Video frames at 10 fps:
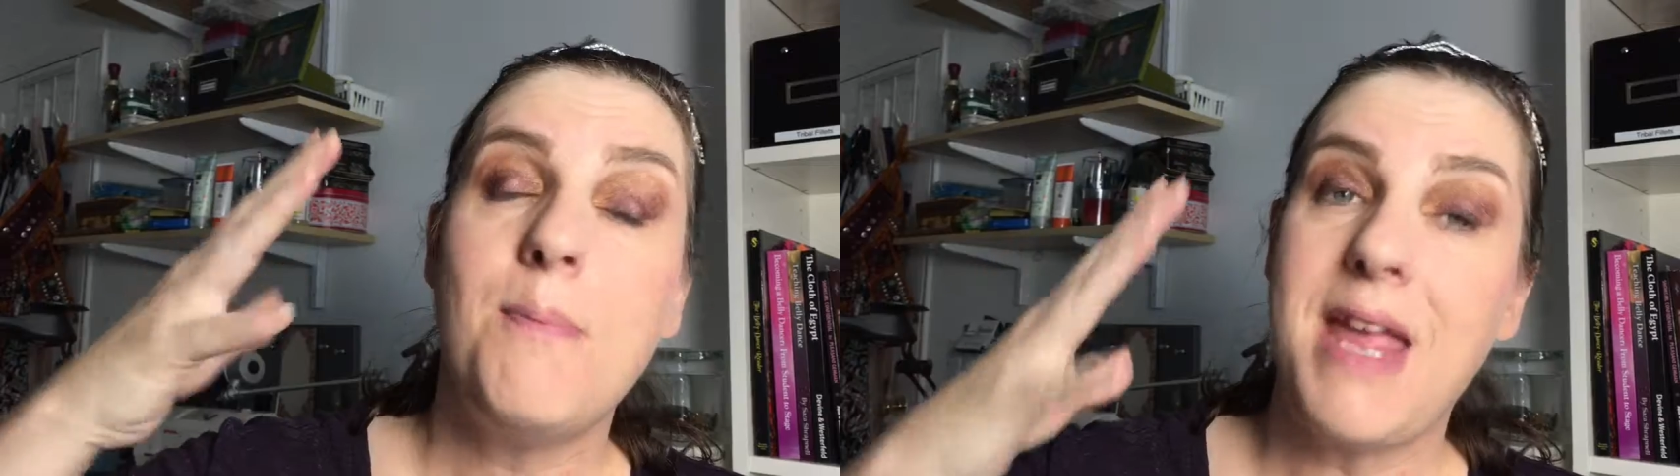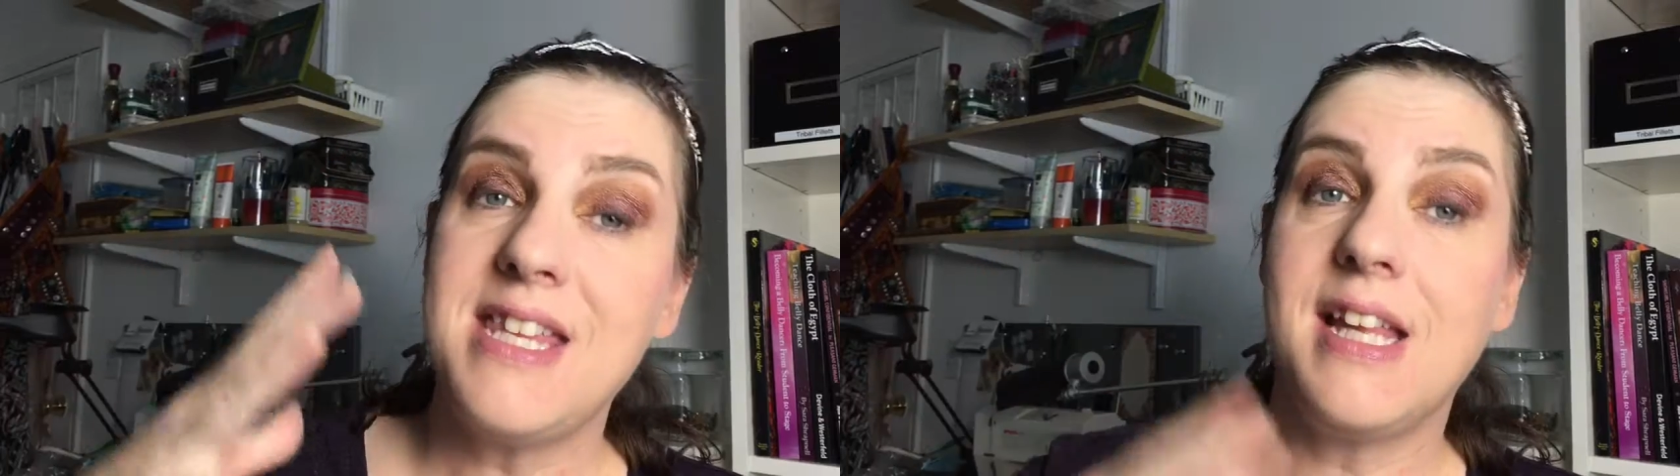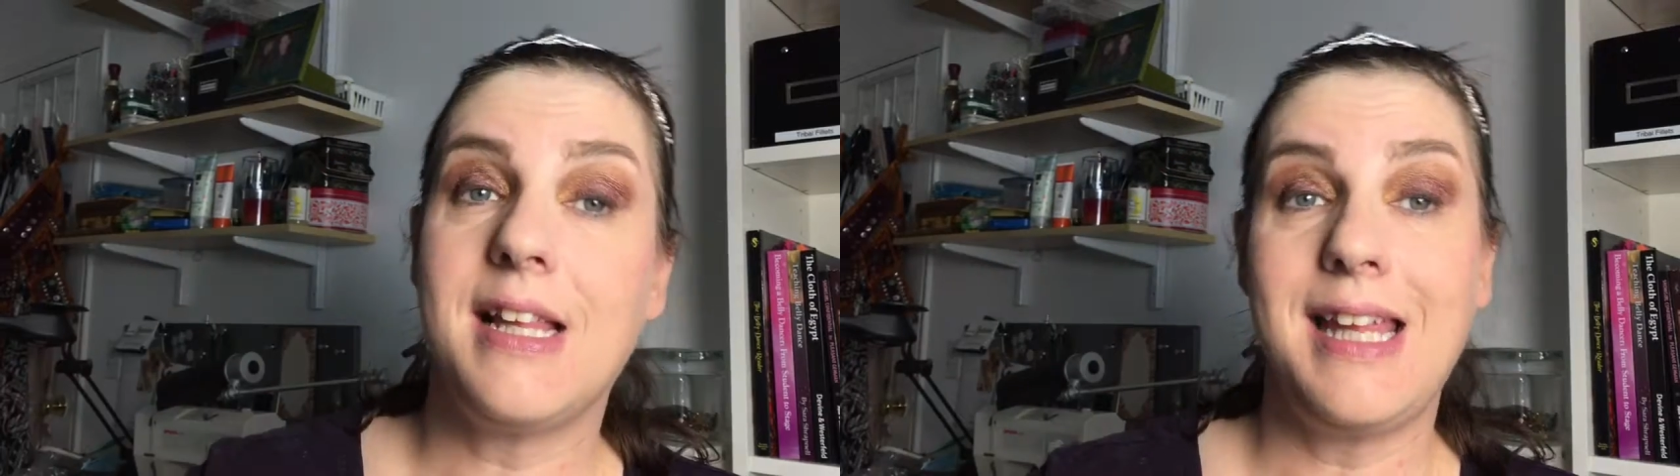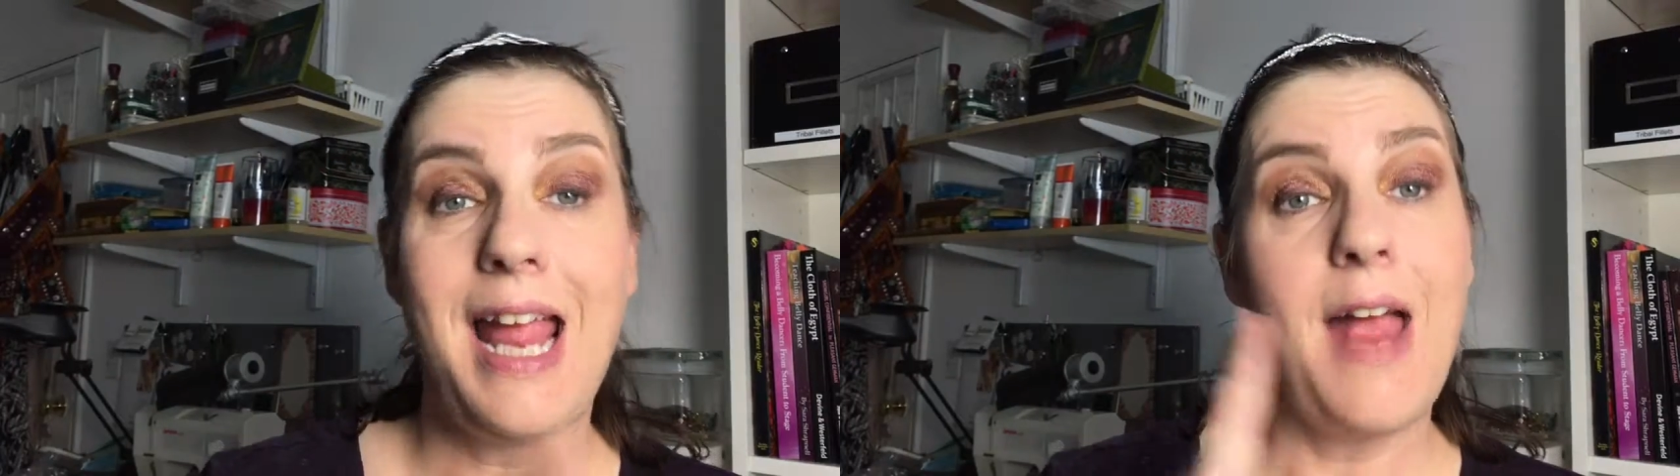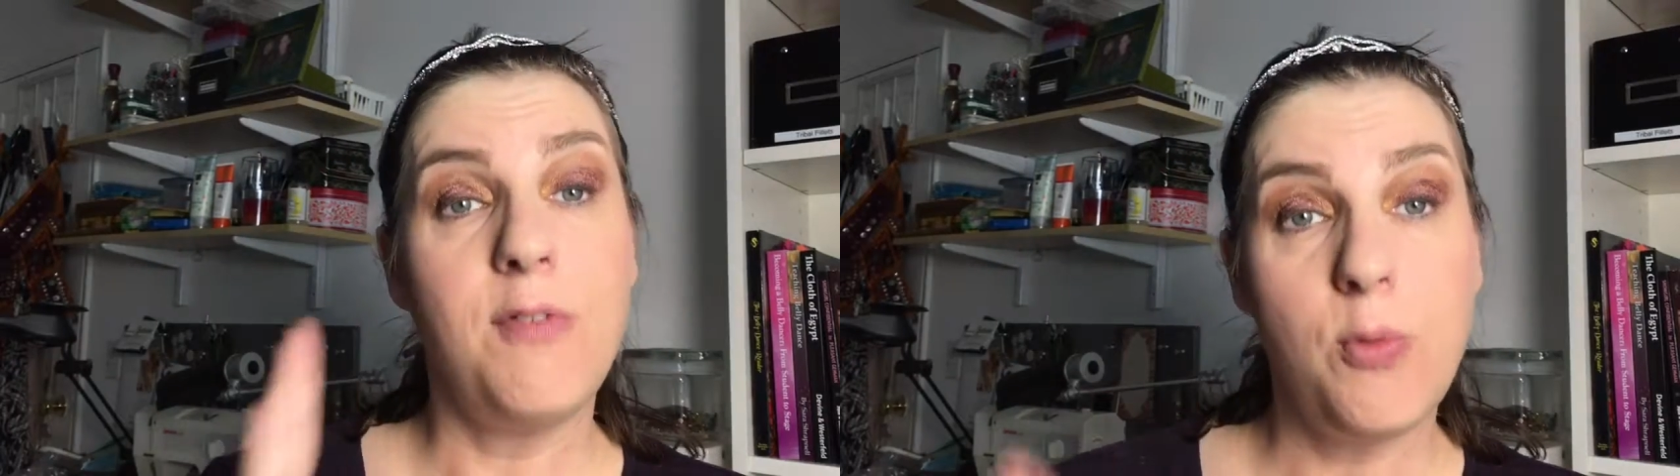
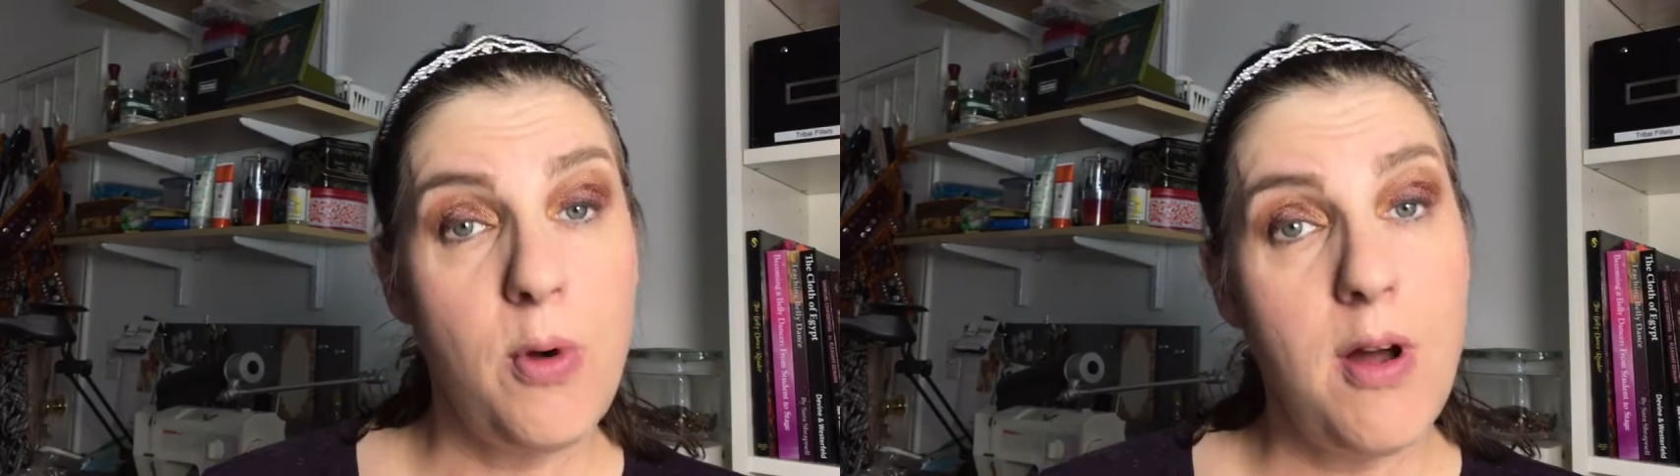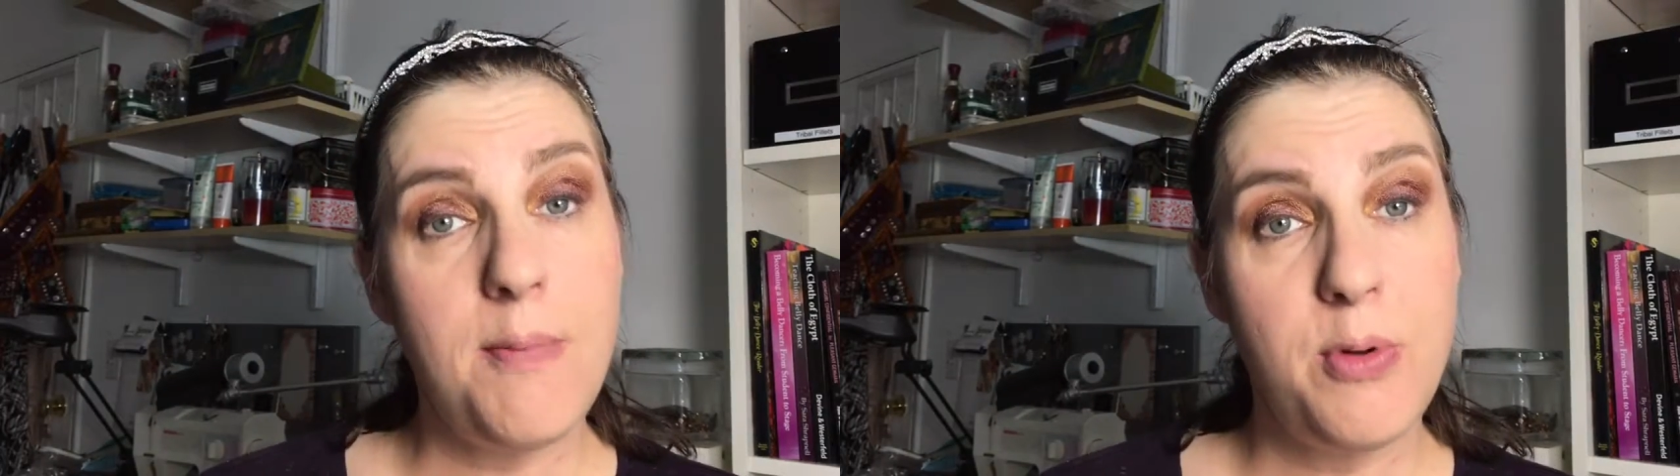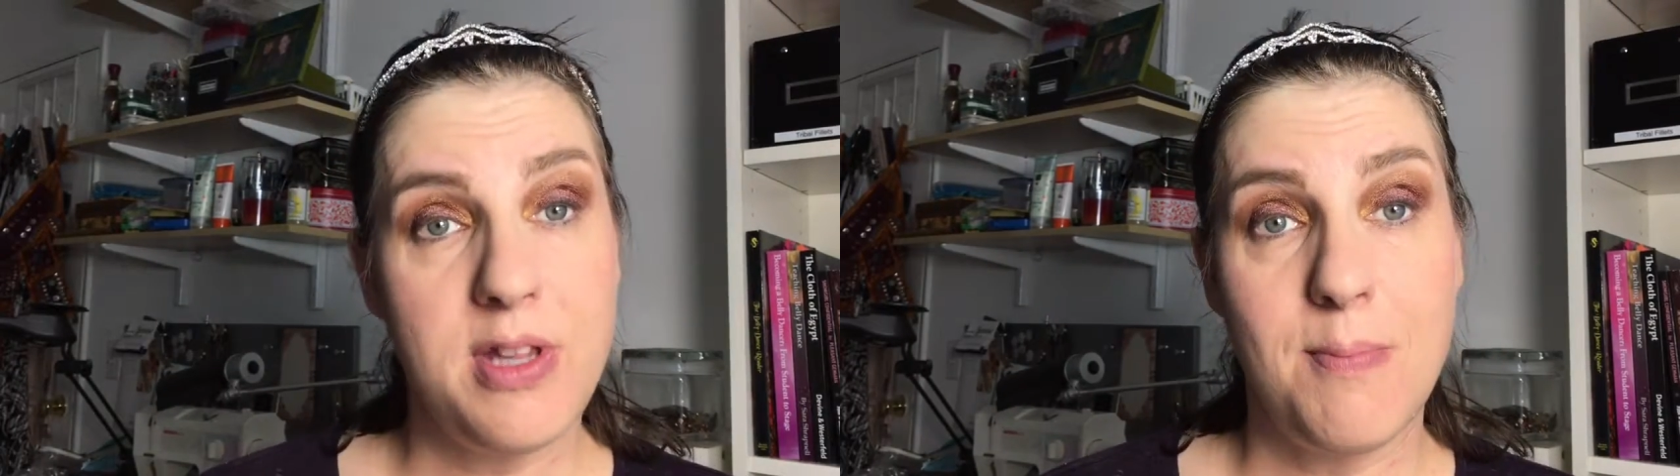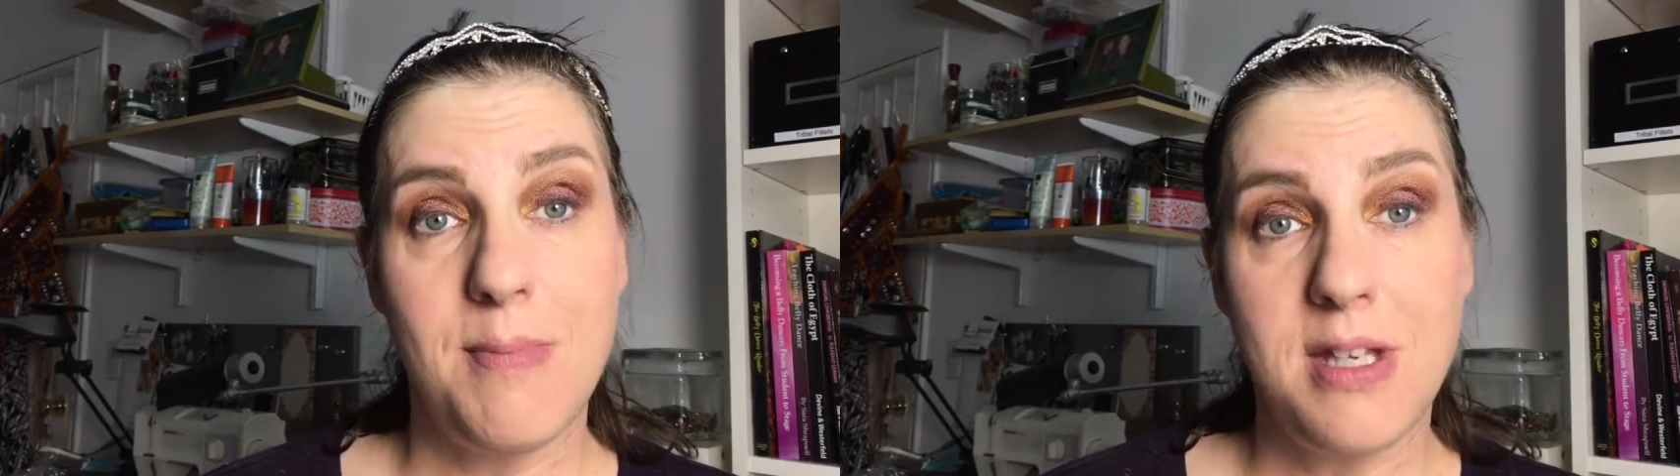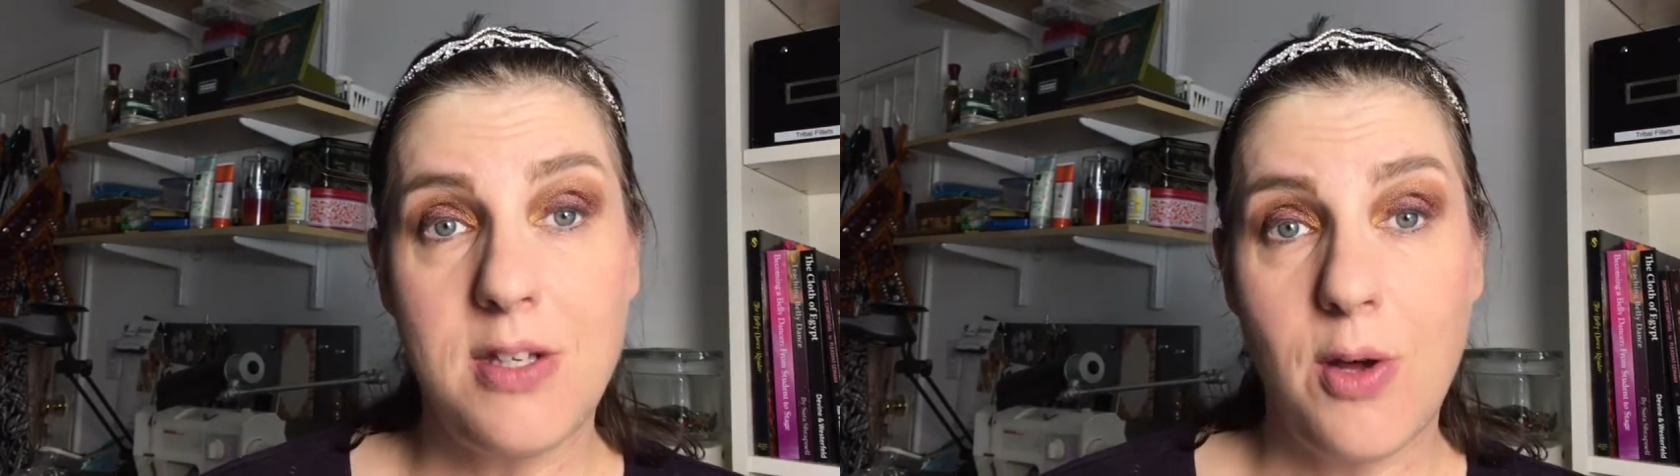Basically everywhere I put the
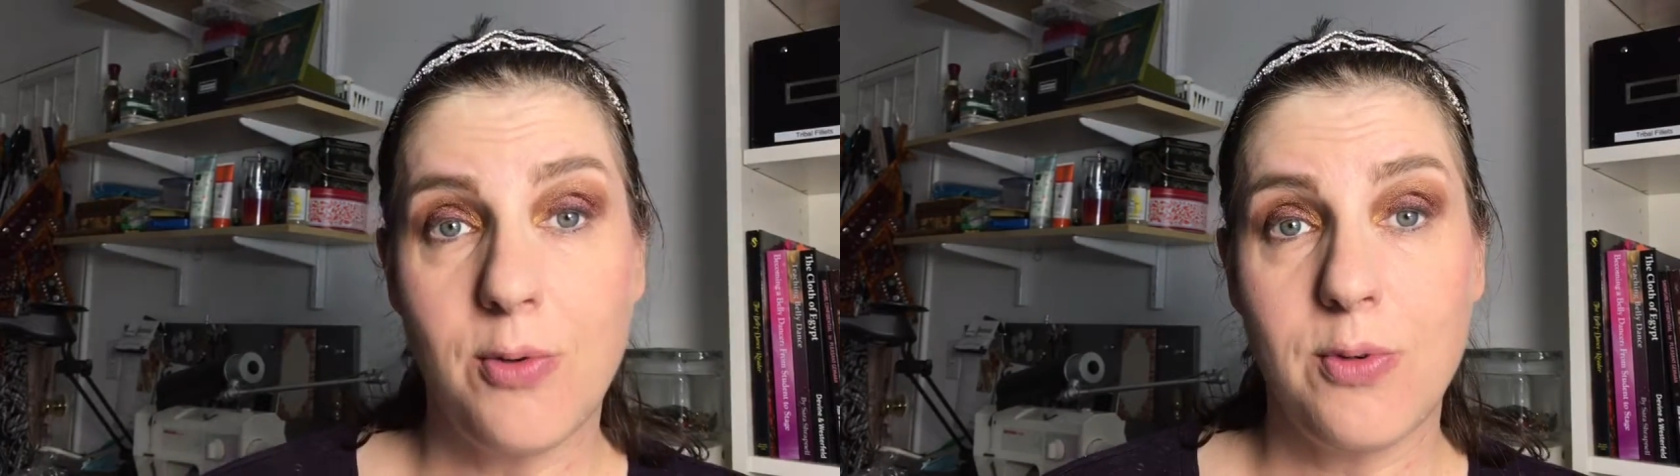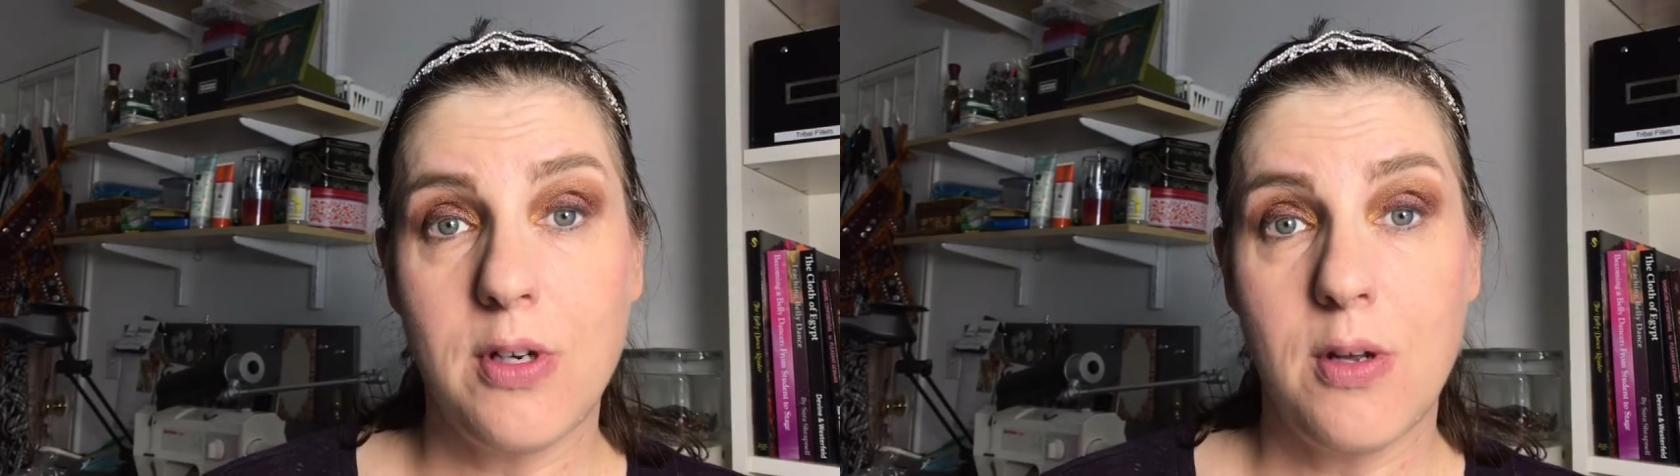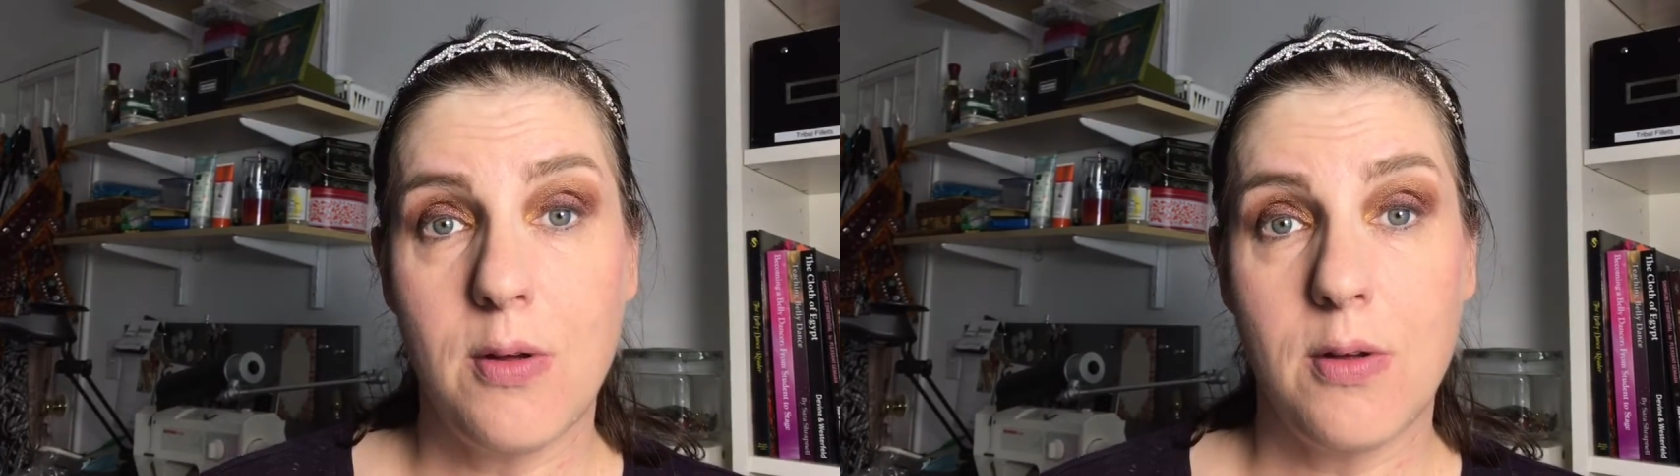mid-tone